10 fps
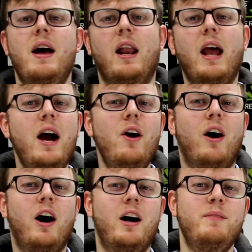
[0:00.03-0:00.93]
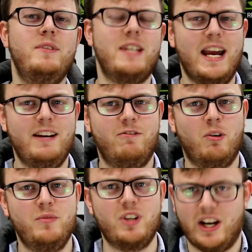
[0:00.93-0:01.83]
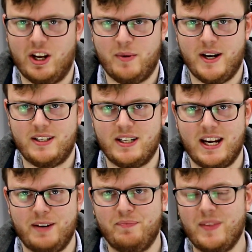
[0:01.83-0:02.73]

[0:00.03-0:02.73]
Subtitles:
Hello, I'm Dave from DinoPC,